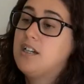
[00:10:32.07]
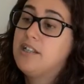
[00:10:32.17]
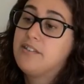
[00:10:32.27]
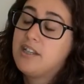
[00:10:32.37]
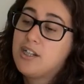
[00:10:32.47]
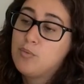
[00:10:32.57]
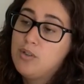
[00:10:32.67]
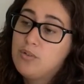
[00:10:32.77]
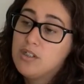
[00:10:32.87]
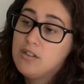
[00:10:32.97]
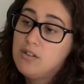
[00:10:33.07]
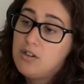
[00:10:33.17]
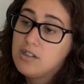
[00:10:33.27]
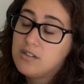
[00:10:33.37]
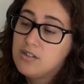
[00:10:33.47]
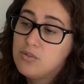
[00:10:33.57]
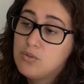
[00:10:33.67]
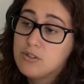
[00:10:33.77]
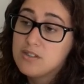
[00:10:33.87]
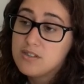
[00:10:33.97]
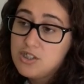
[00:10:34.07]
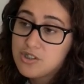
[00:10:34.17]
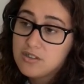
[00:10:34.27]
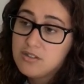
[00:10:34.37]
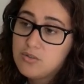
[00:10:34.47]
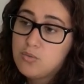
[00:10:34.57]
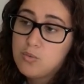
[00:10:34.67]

and there we look a lot into transition